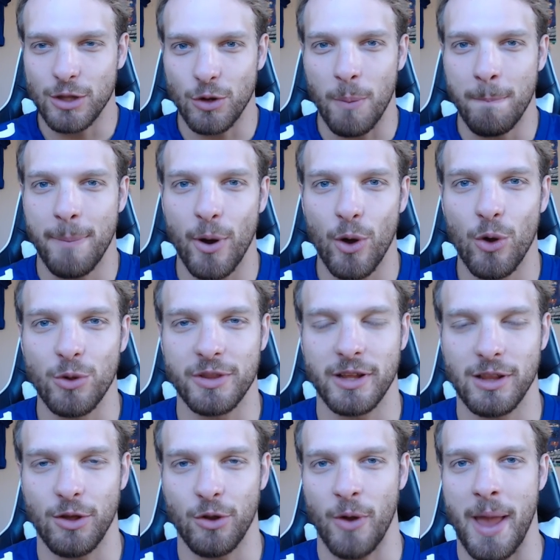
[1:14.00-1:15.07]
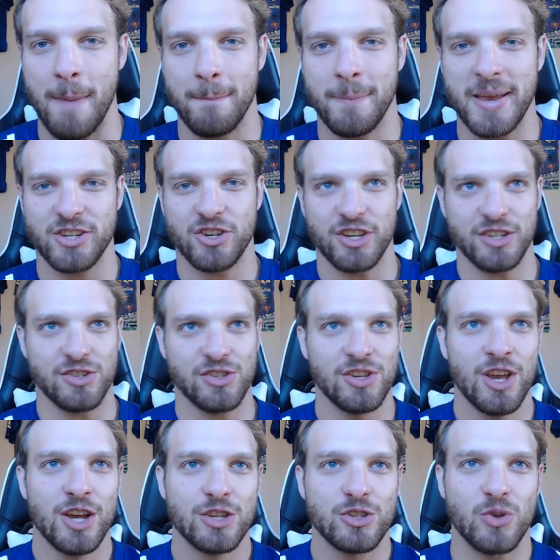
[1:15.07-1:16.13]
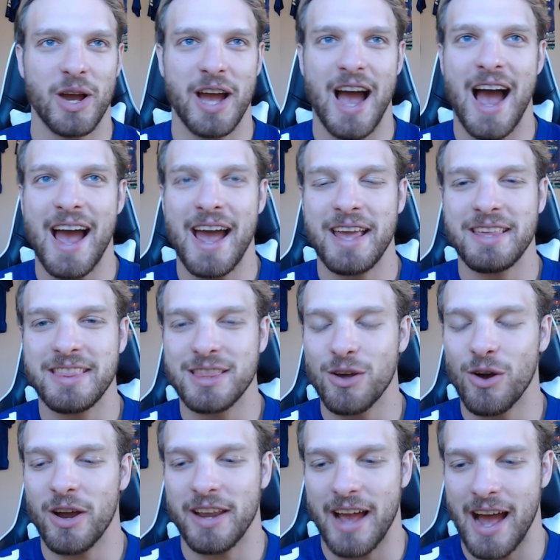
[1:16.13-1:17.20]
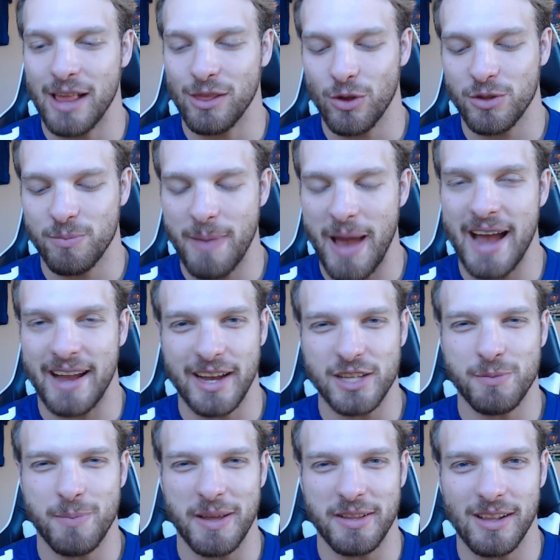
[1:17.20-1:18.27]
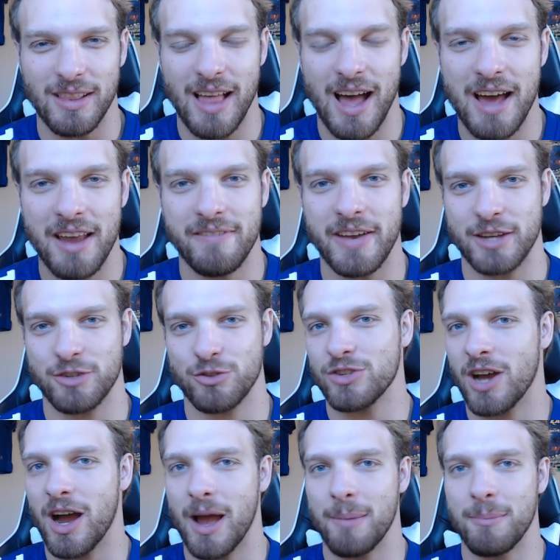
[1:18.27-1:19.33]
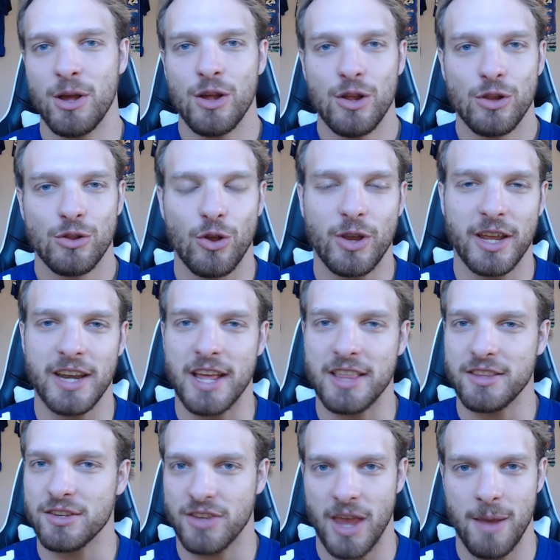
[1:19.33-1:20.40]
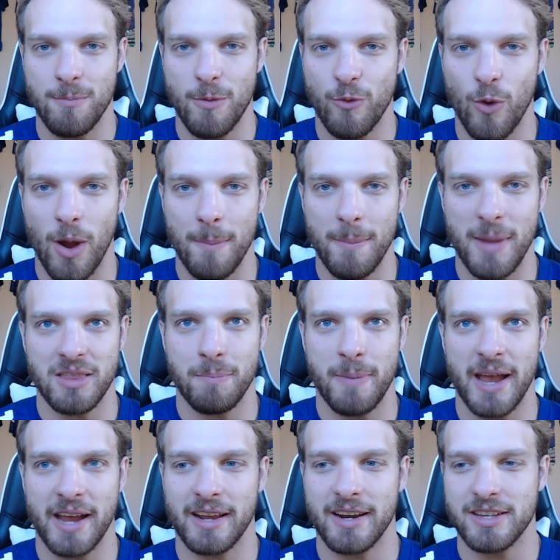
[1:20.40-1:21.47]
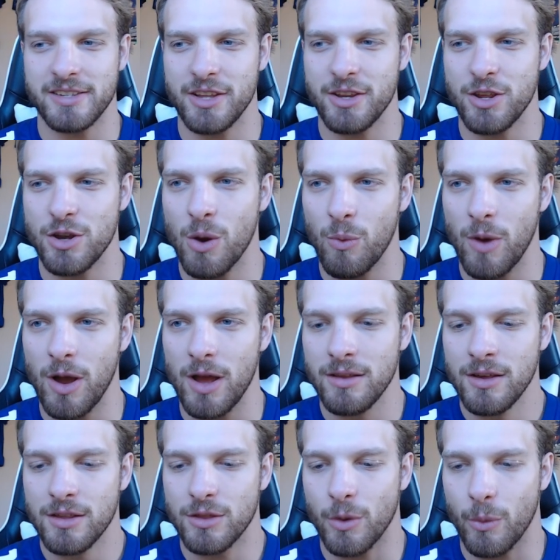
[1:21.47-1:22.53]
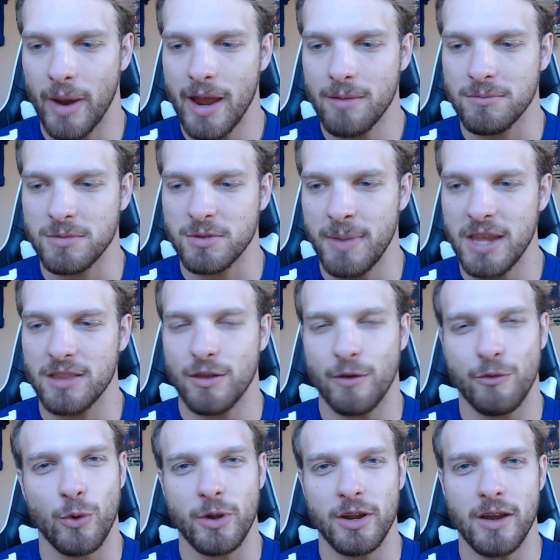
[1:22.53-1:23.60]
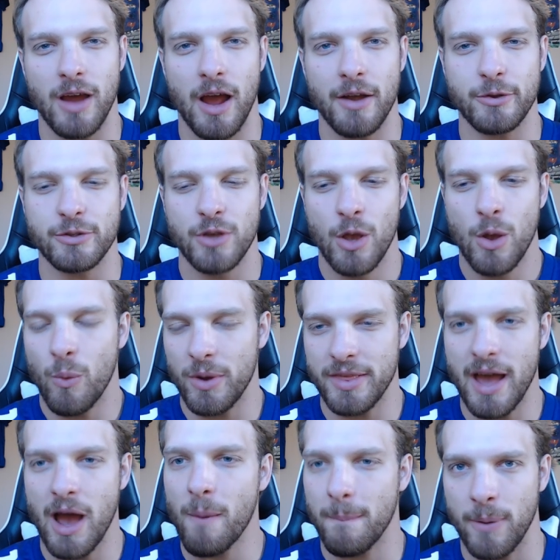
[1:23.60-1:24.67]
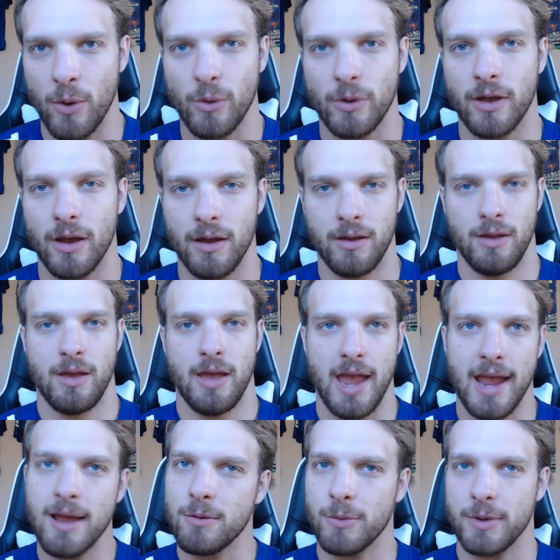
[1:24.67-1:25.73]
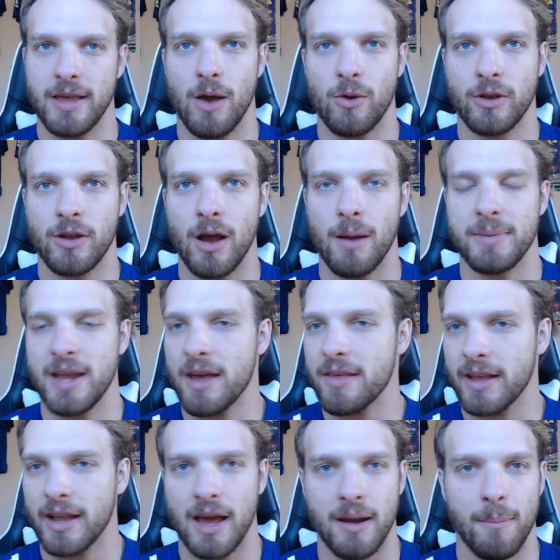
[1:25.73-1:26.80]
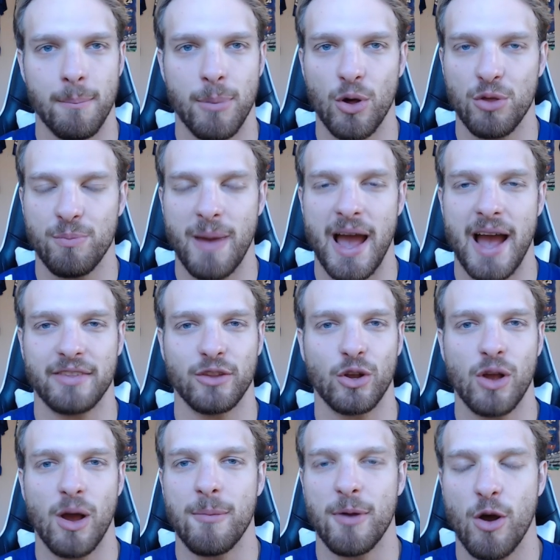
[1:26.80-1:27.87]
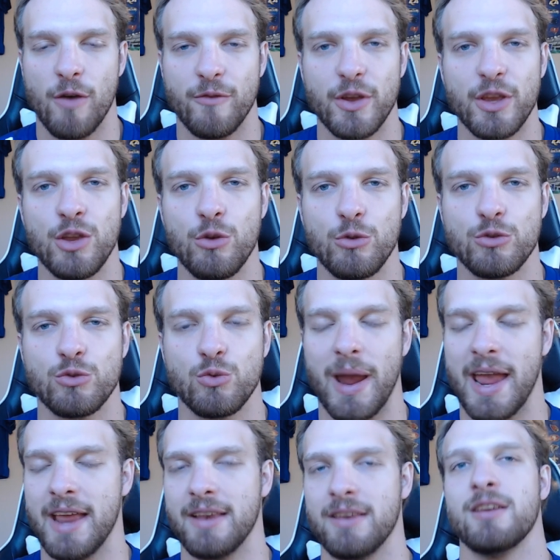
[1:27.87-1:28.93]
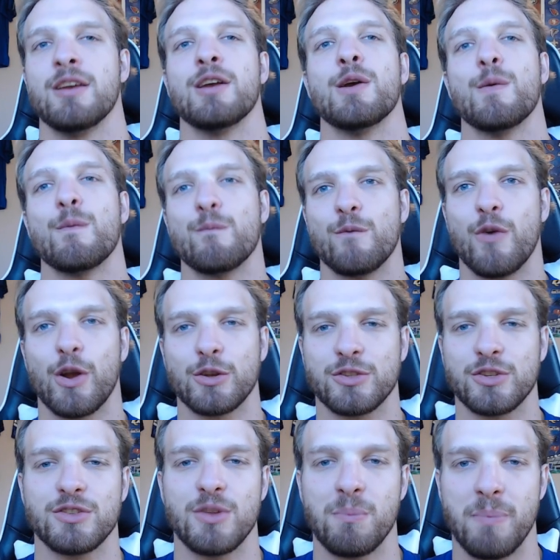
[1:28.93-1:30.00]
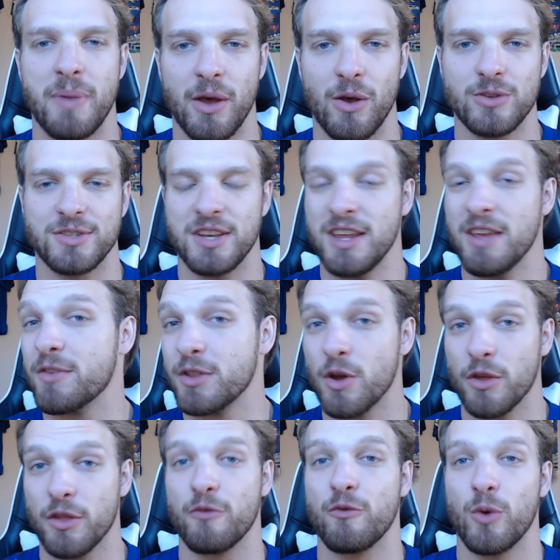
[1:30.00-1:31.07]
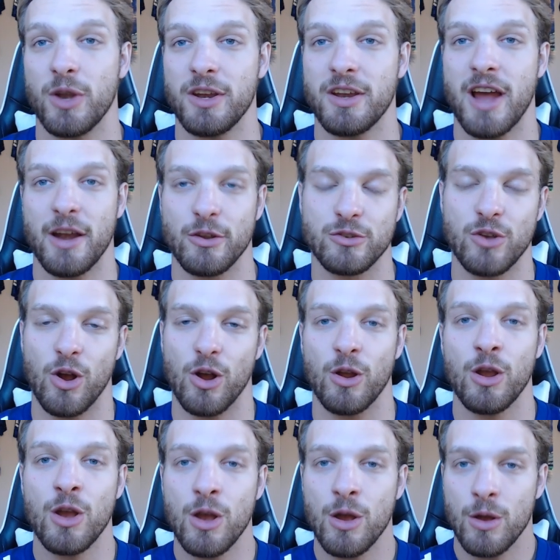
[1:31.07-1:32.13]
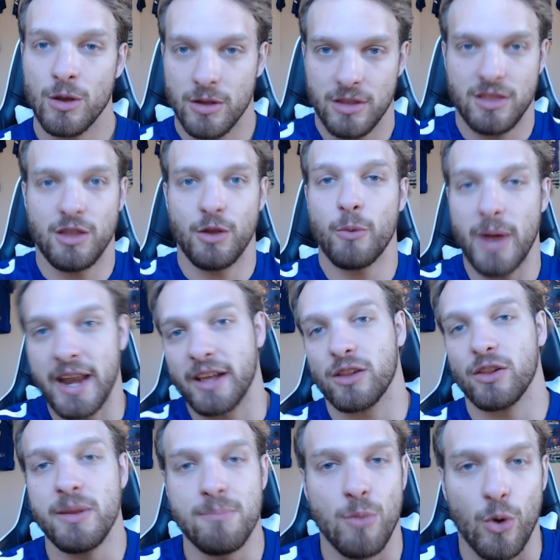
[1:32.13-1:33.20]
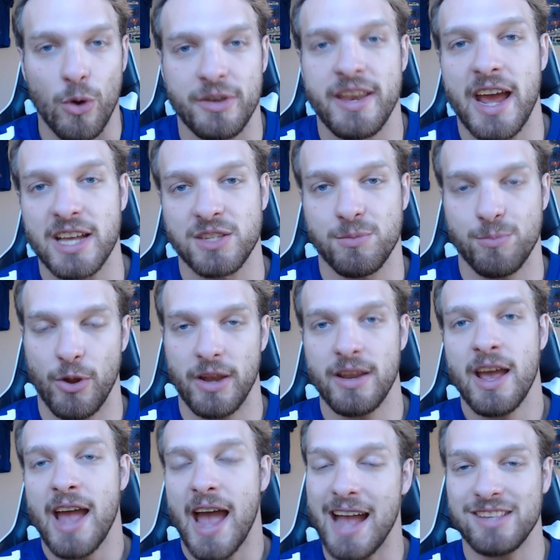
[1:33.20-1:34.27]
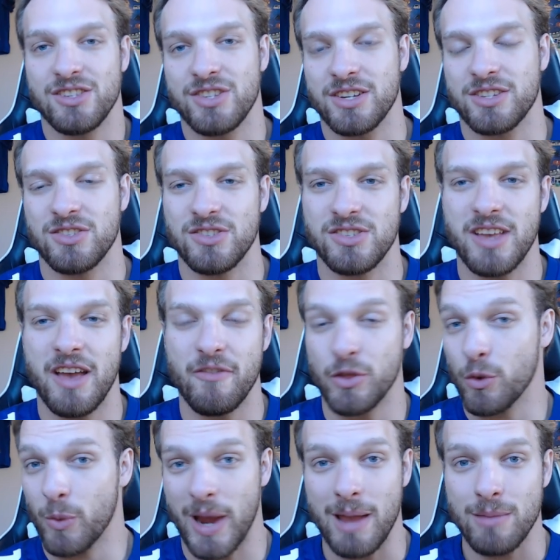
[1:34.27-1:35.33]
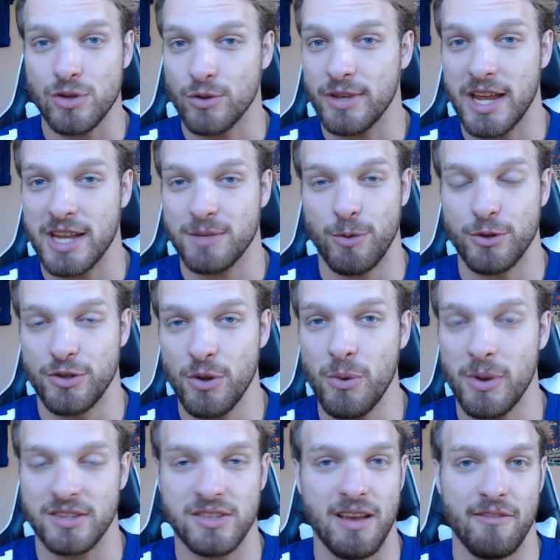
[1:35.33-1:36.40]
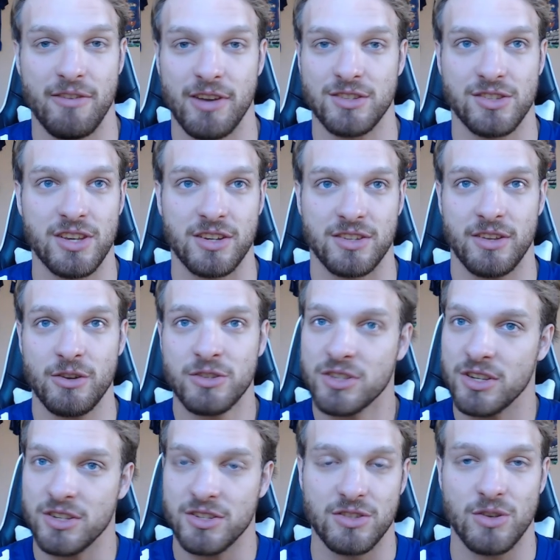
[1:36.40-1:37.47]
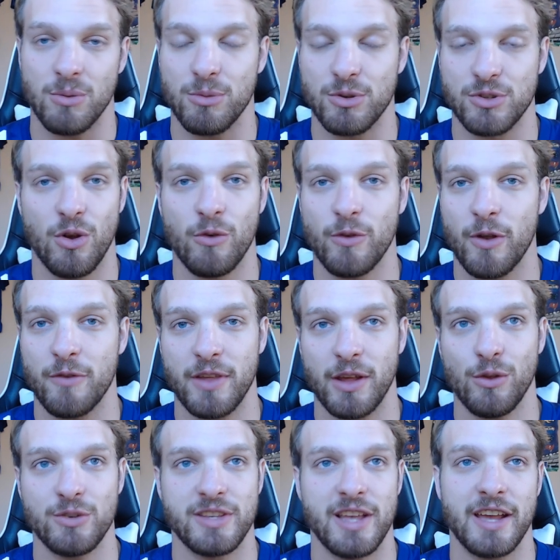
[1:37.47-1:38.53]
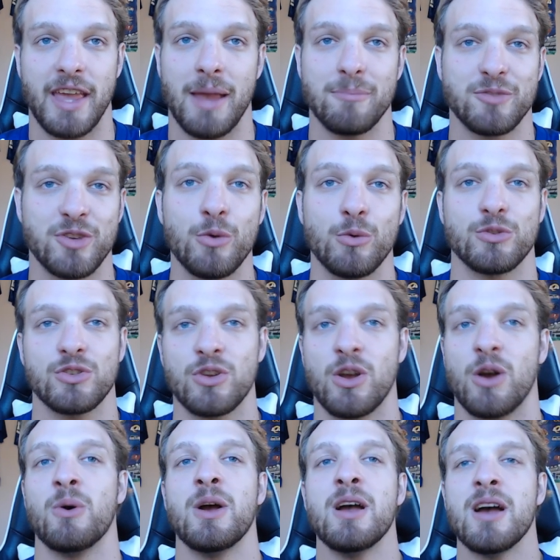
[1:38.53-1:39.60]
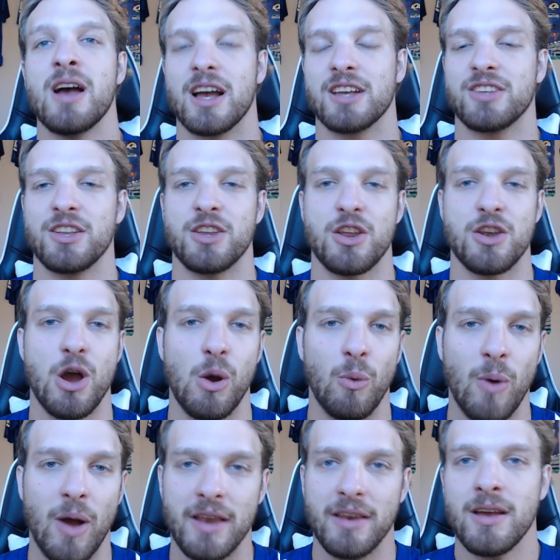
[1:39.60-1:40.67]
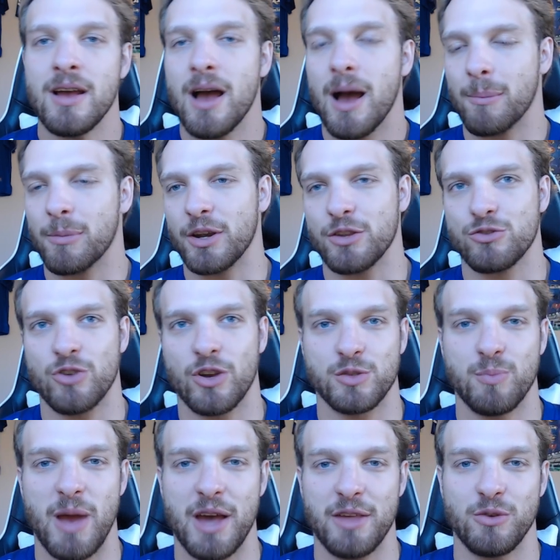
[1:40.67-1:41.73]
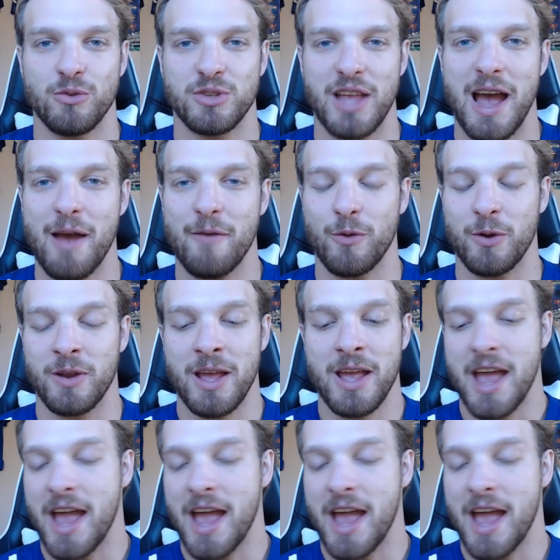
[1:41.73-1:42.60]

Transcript: bold, a little ambitious. So I thought, I looked back, I spent a lot of extra time looking at this game before I made the pick, and I said, you know what? The Rams beat the 49ers without Puka and without Cup. Now they got them both back. They're coming off a huge win versus the Bills. And even though the 49ers are theoretically more desperate at 6-7, the Rams are desperate too at 7-6. Their season's almost over if they lose that game too. So I said, you know what? I'm going to trust Matthew Stafford.